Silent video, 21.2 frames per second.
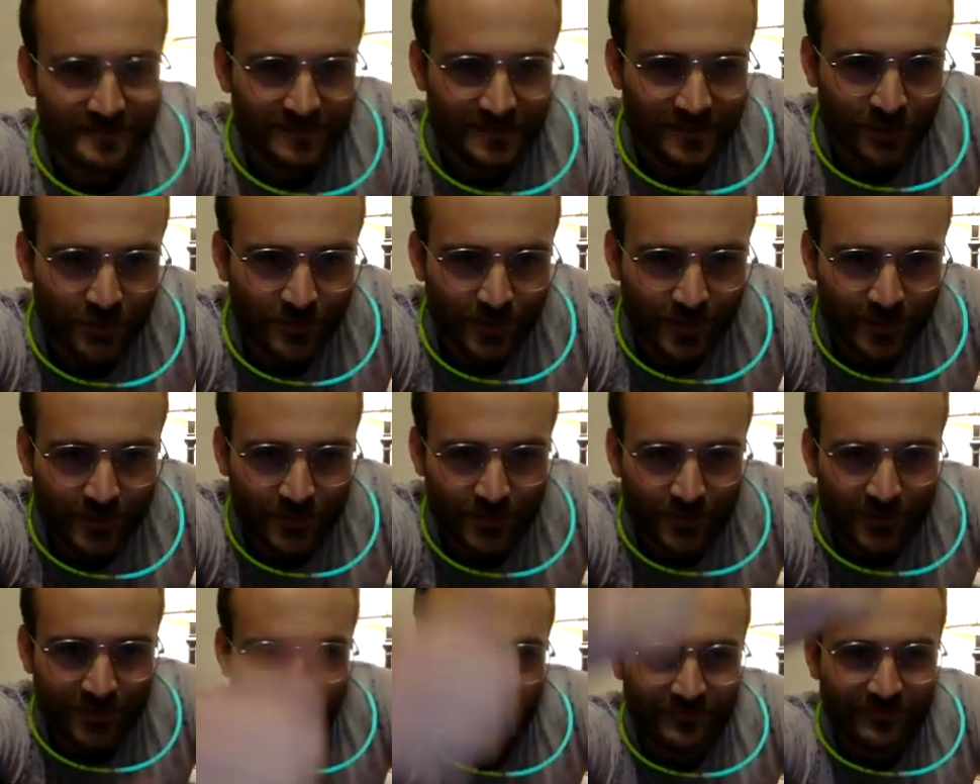2
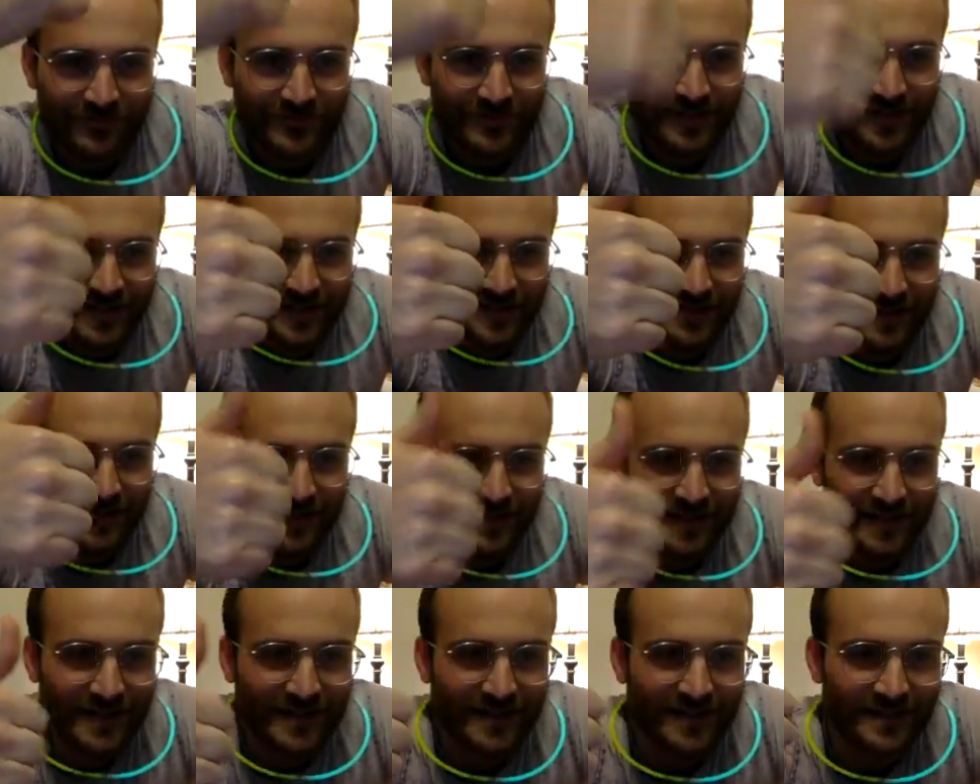people have said they
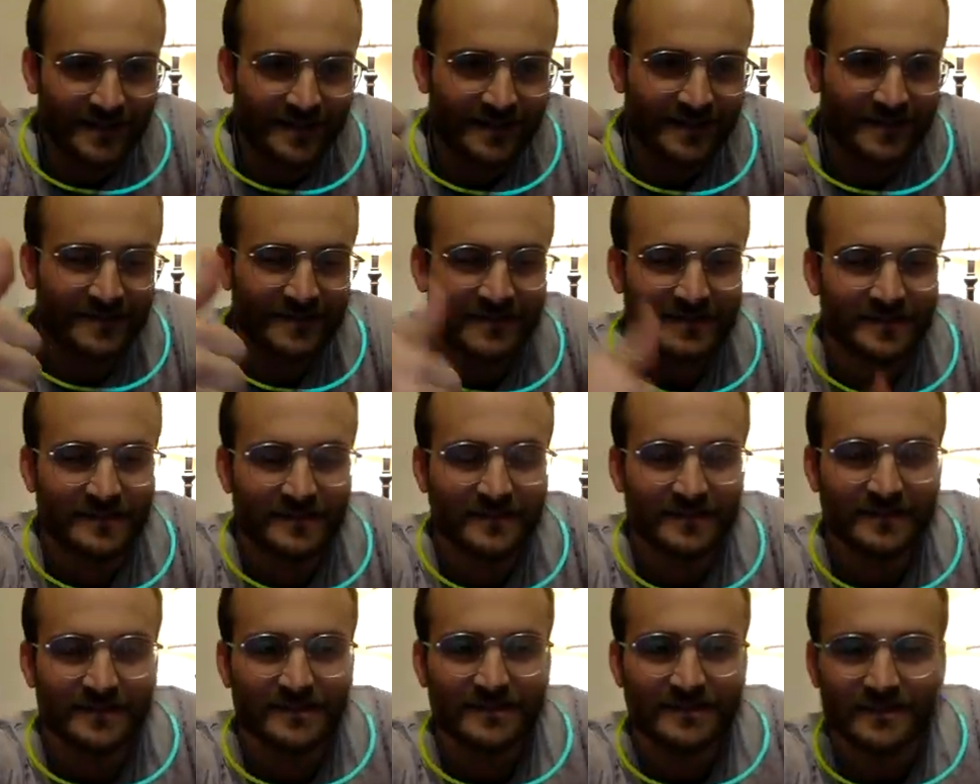like this.
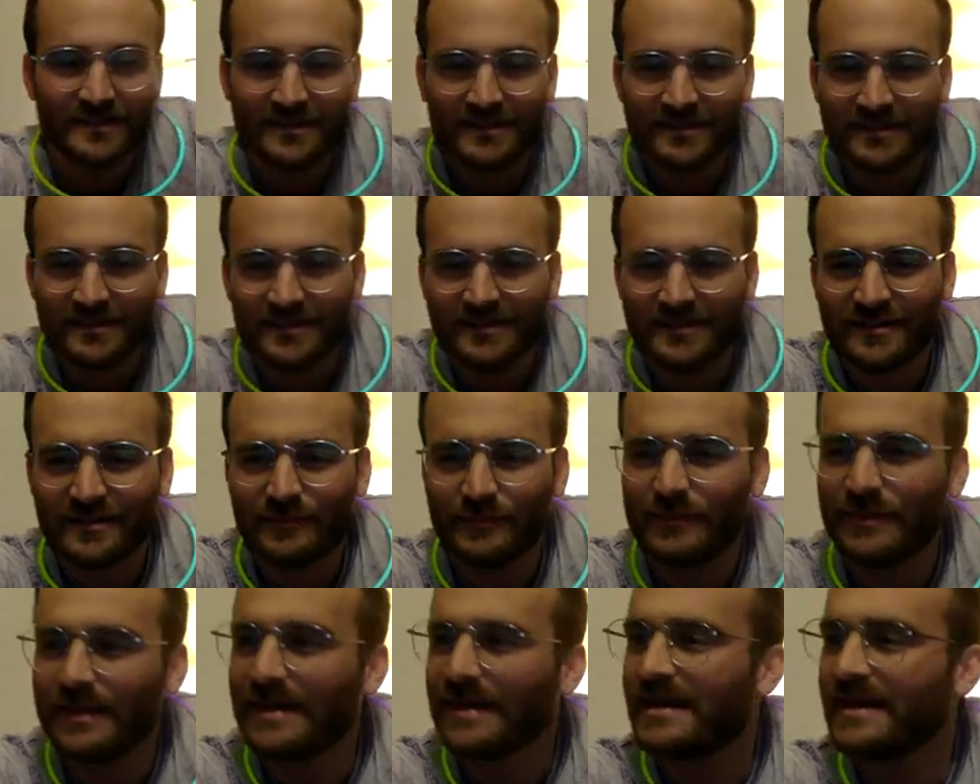
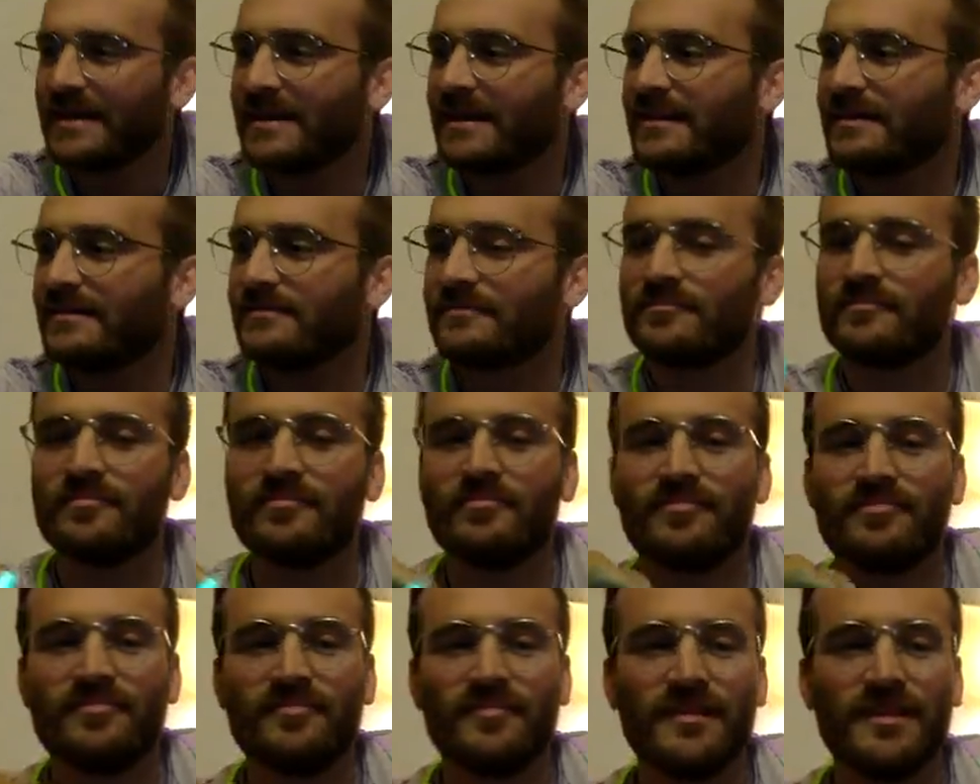But
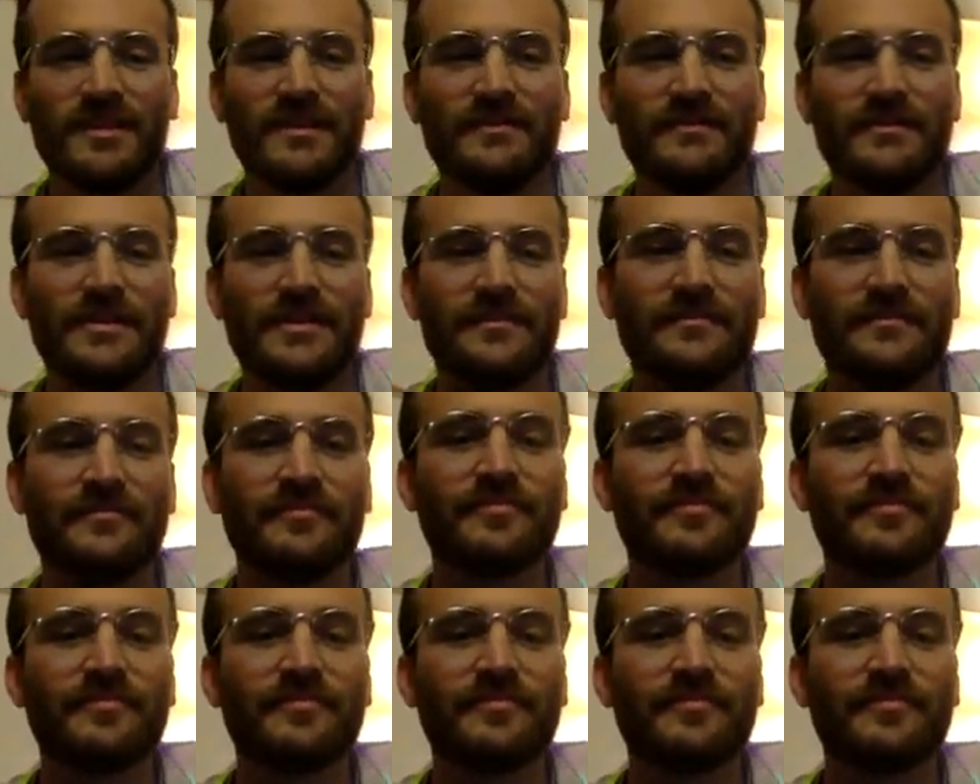anyway,